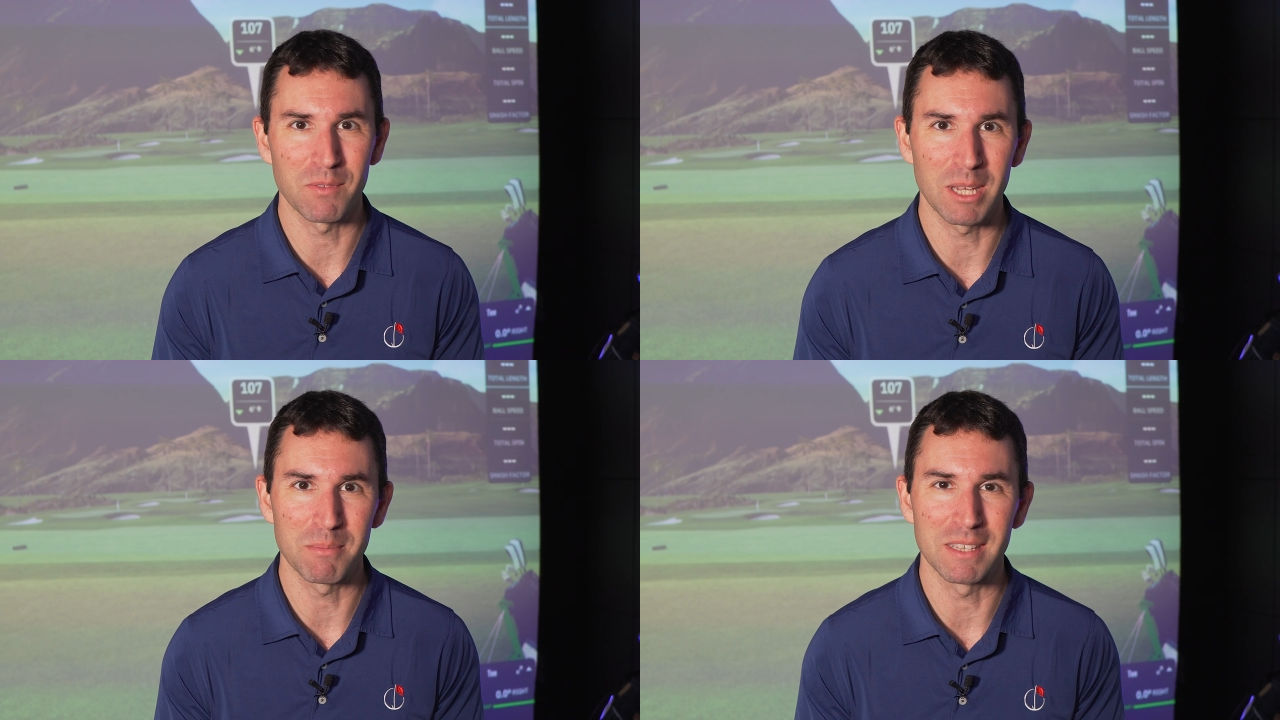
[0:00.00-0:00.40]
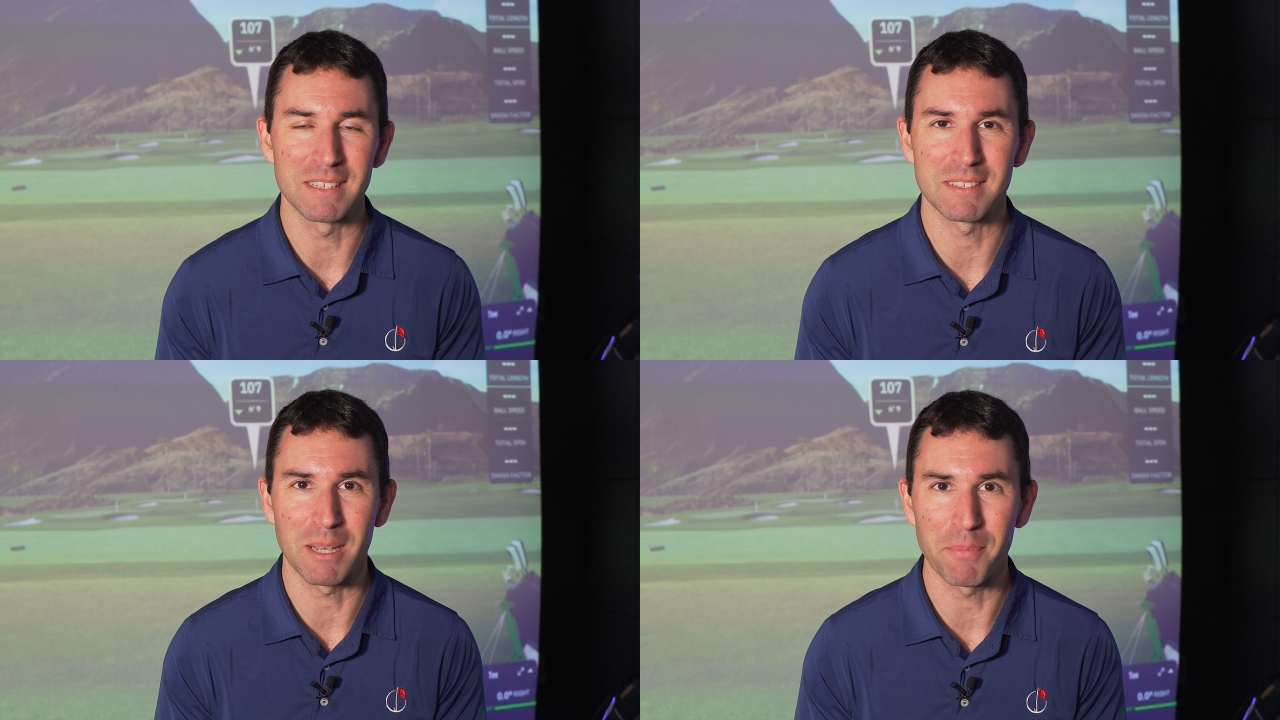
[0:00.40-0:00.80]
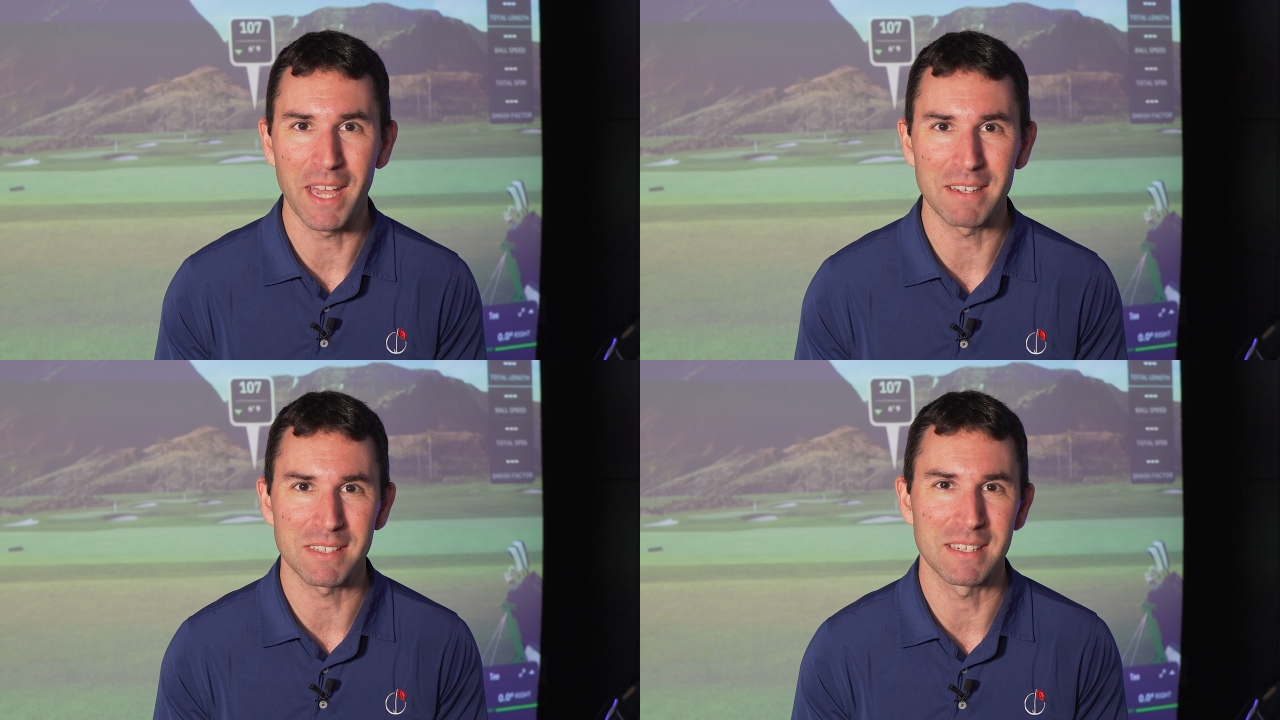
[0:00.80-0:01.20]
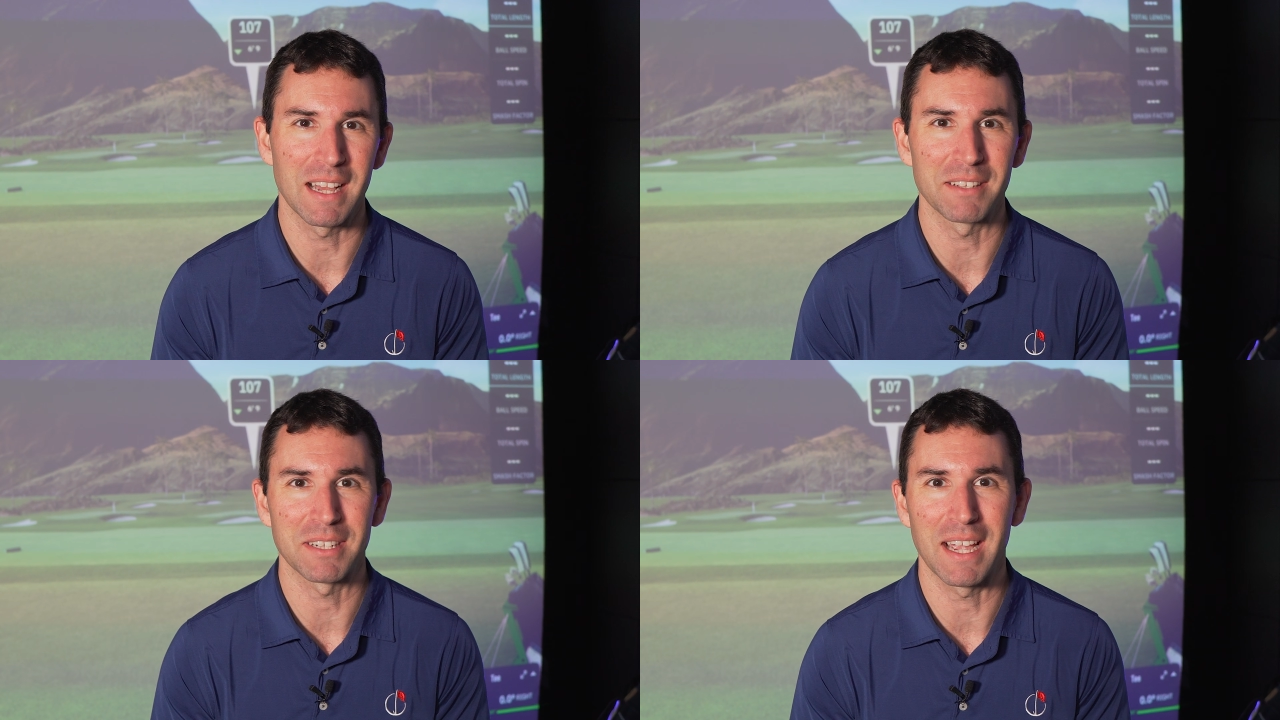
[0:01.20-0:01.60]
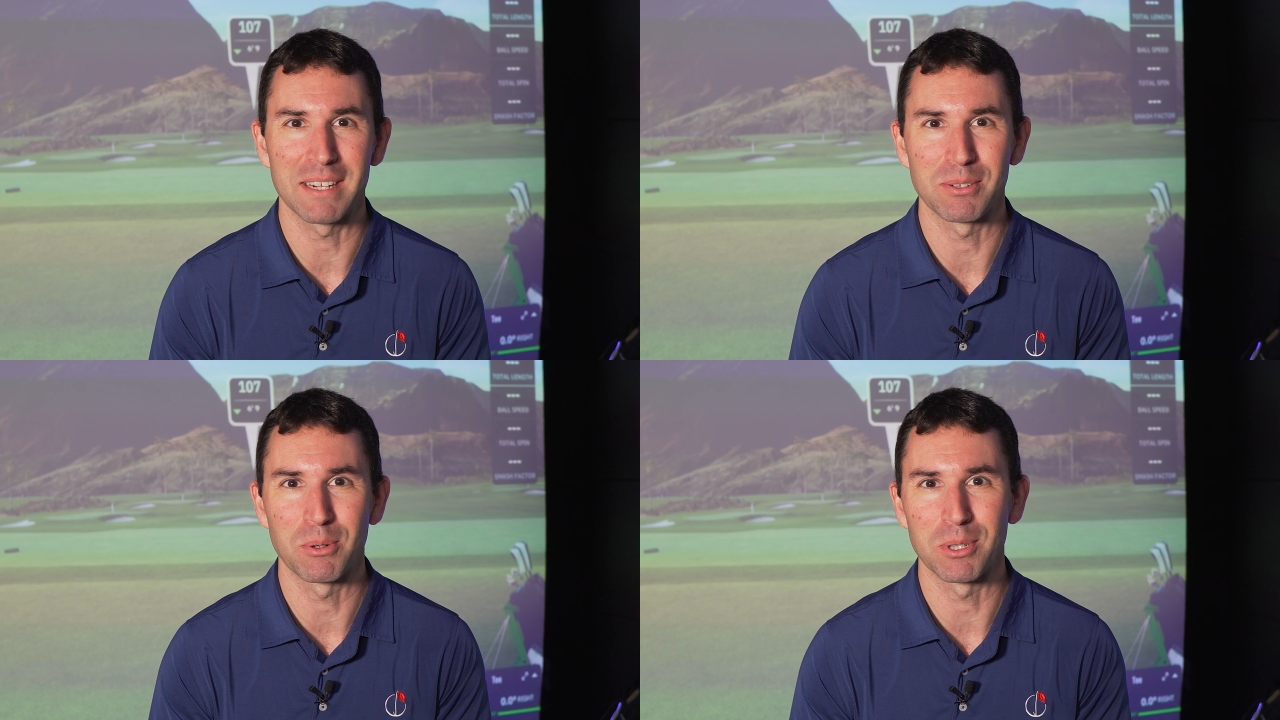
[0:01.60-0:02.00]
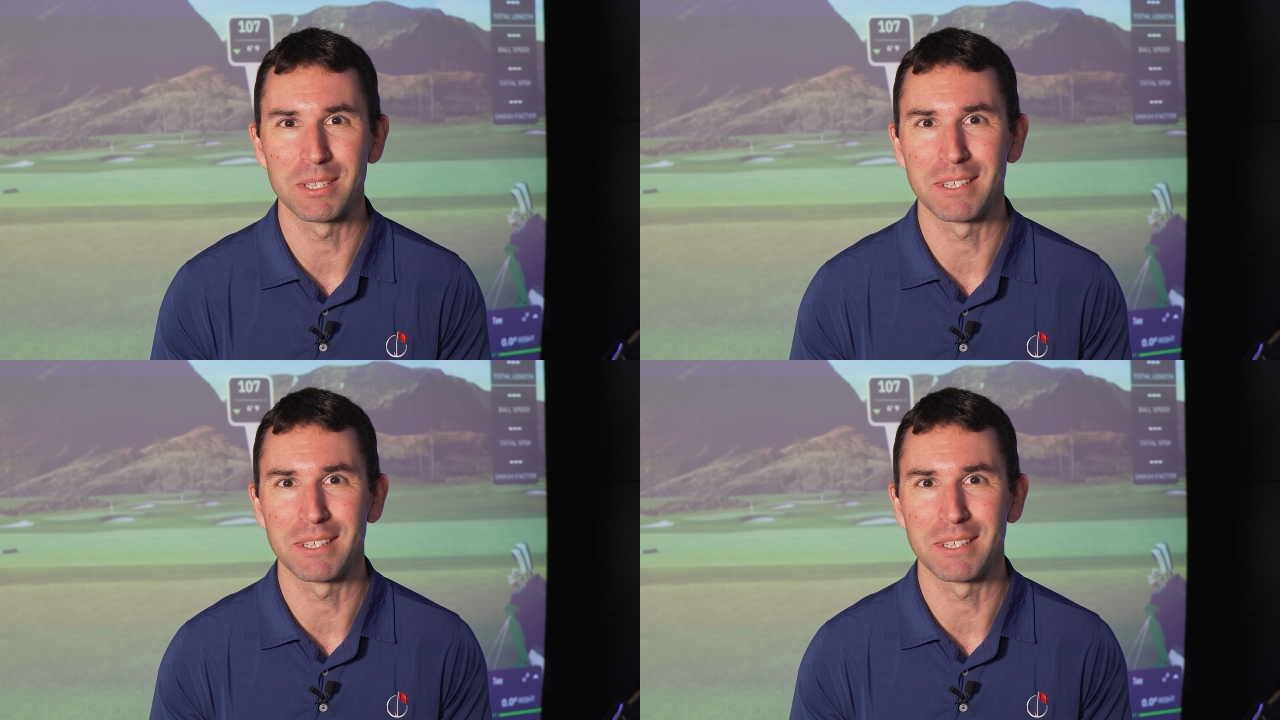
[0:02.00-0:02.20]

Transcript: of them in the sub $1,000 category,